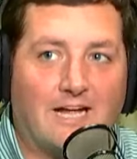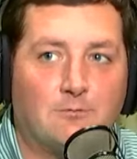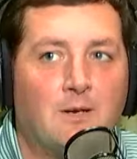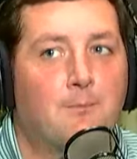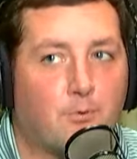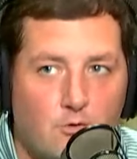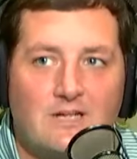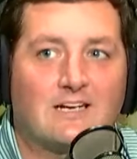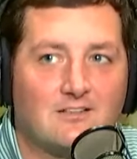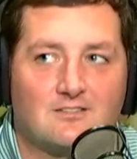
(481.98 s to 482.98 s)
and that's been a
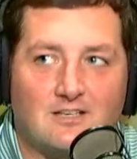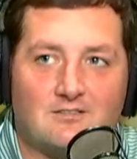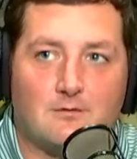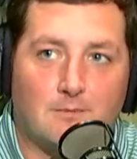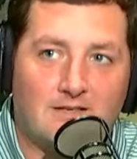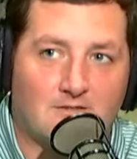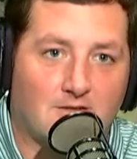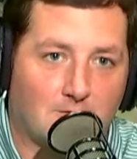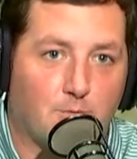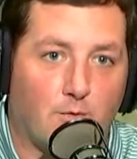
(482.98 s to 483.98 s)
pretty consistent mix
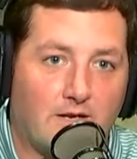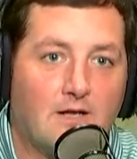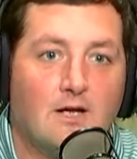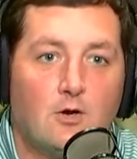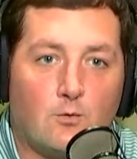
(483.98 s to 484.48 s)
to this point,